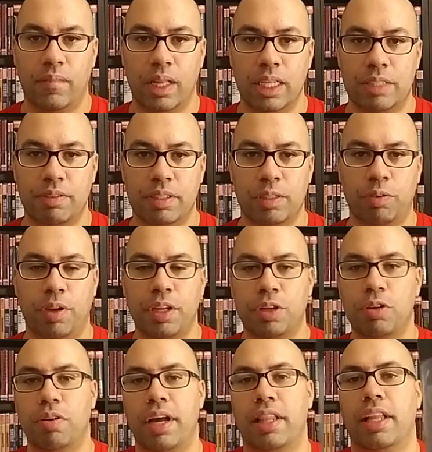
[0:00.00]
This one's really
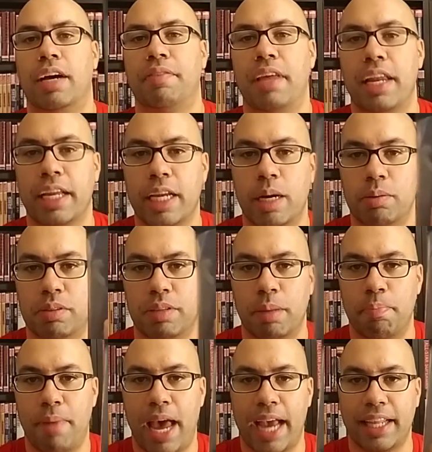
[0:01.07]
cool. I love that it comes with the
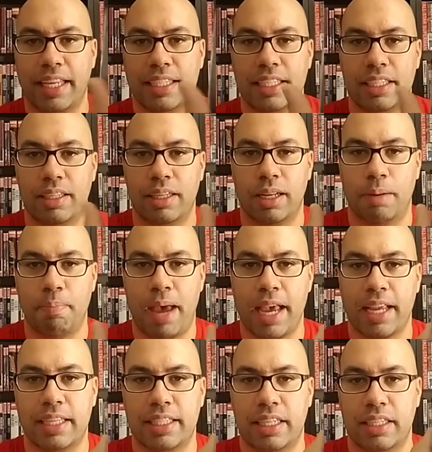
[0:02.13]

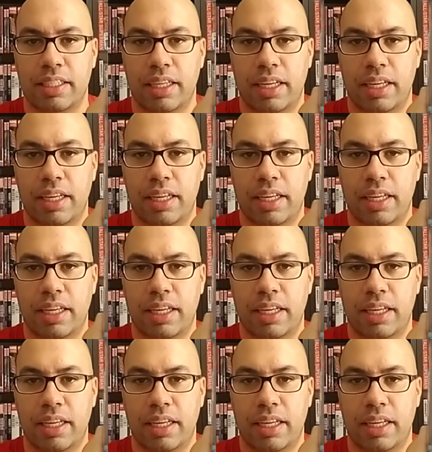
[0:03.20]
Magus